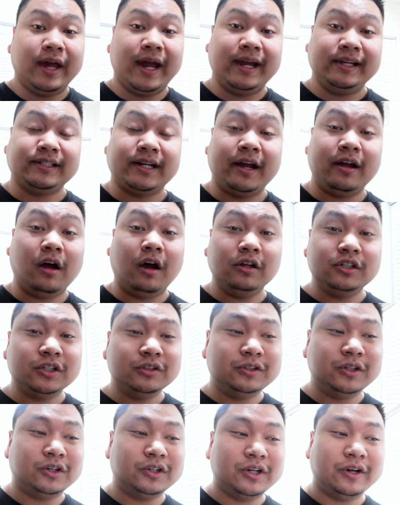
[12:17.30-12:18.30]
guys, I
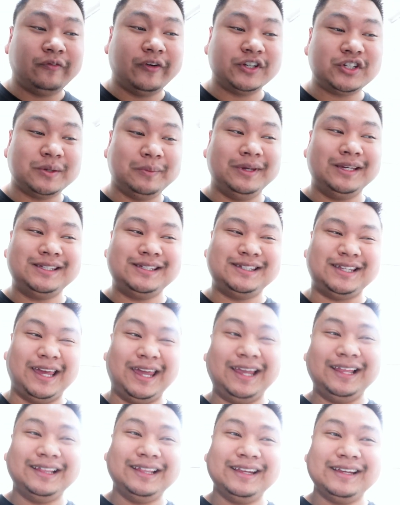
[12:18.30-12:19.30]
also don't know if I should be
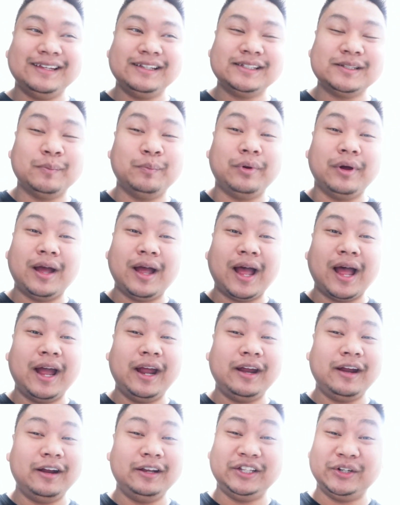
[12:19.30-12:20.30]
saying this, but
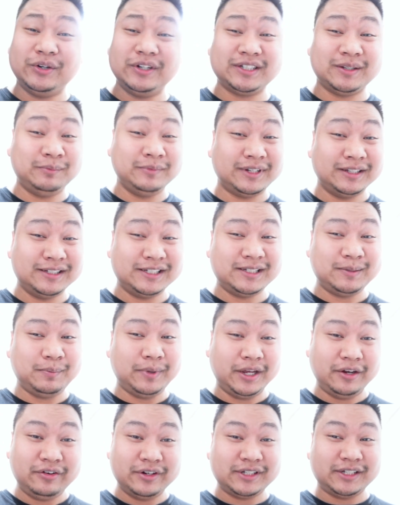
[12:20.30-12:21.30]
I heard there were some
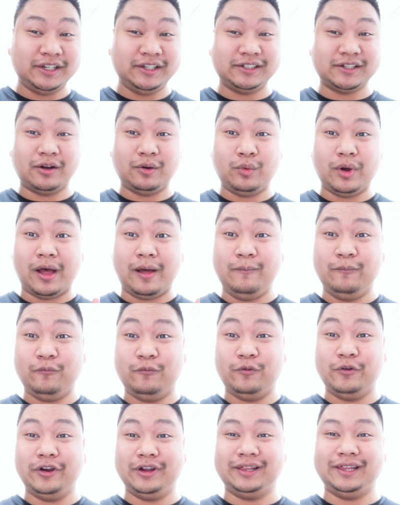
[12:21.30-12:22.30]
conspiracies. Well,
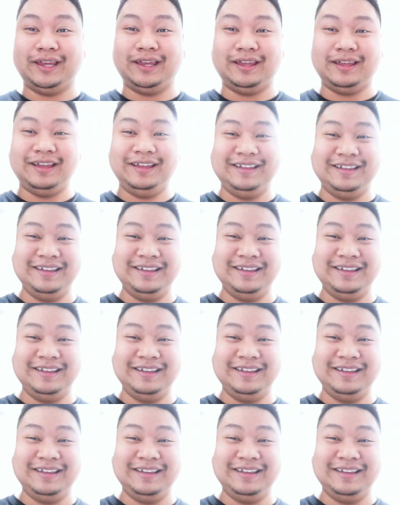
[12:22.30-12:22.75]
I'm really